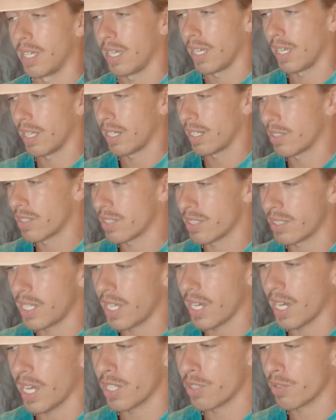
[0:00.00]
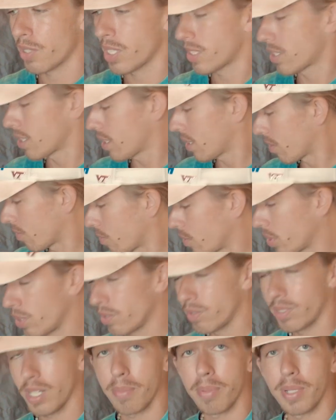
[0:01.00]
and it just dehydrates it, and when
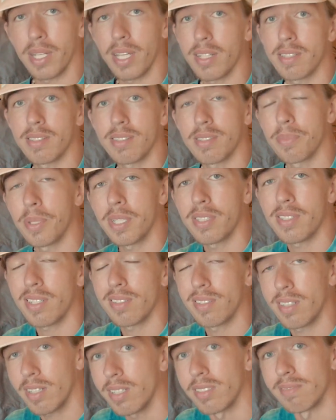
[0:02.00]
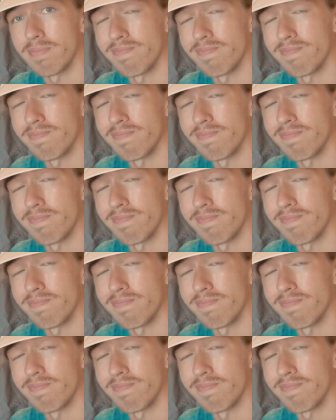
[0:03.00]
you dump it out, it just smells like dirt.